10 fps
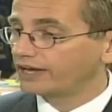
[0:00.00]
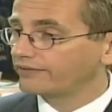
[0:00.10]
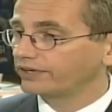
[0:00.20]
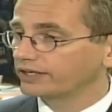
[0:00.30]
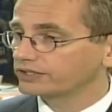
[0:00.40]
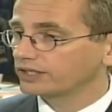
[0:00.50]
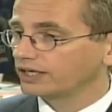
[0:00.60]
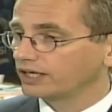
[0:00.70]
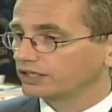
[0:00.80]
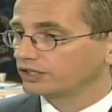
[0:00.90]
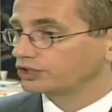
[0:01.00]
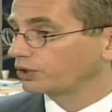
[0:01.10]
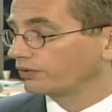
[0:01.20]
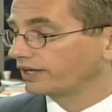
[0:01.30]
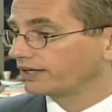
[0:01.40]
evidence to
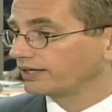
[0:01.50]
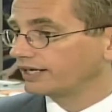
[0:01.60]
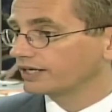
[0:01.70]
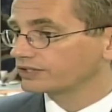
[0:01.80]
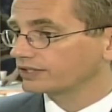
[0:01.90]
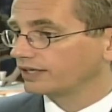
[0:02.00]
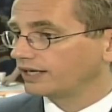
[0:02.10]
show that it is.